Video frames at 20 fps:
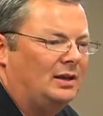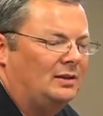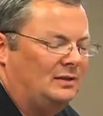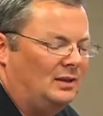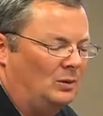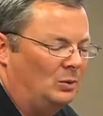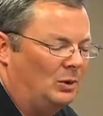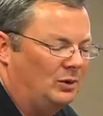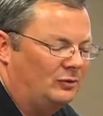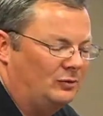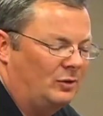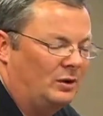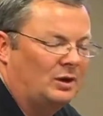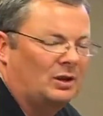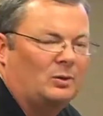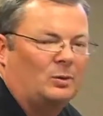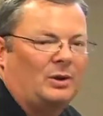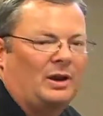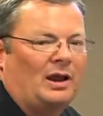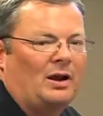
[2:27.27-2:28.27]
I can tell you what
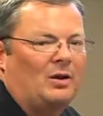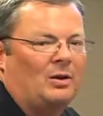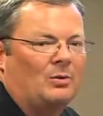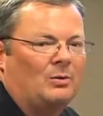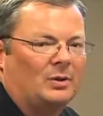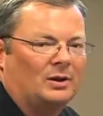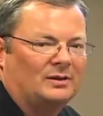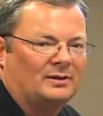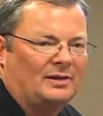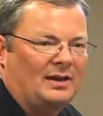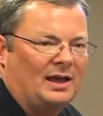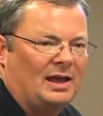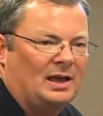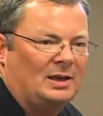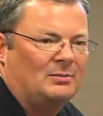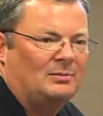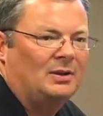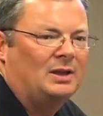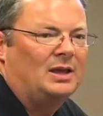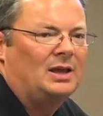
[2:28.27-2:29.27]
trunk it went out on, what
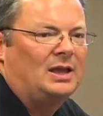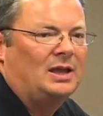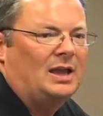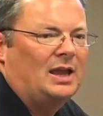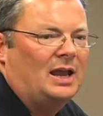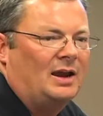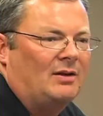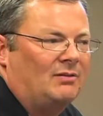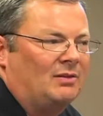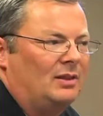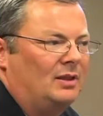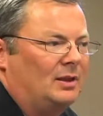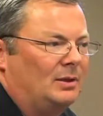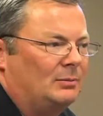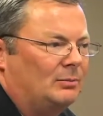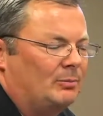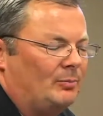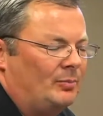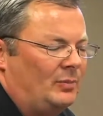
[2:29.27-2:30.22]
time, everything.